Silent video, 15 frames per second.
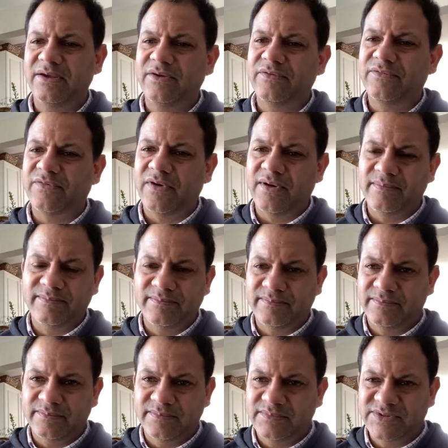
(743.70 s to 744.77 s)

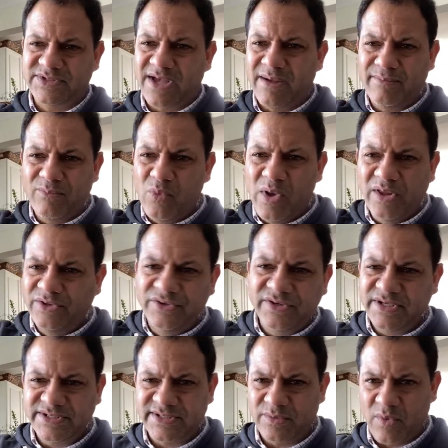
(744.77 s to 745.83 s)
from some
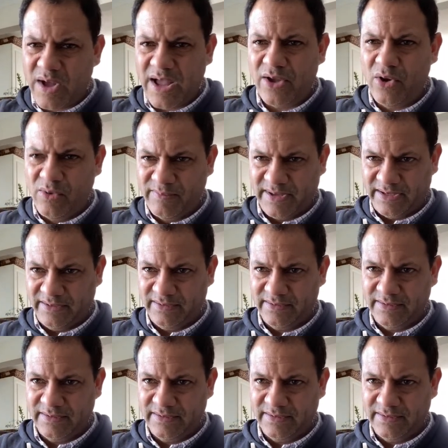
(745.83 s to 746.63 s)
wilderness in Wyoming